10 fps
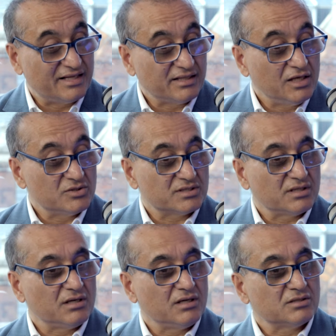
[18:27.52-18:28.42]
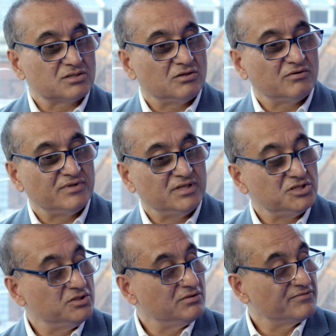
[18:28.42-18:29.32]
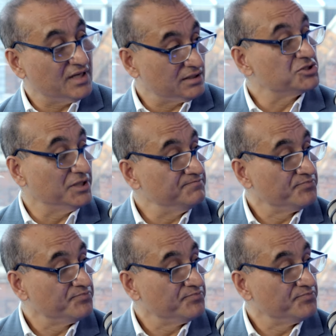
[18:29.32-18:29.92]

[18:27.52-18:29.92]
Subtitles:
it goes to the heart of the issue of culture.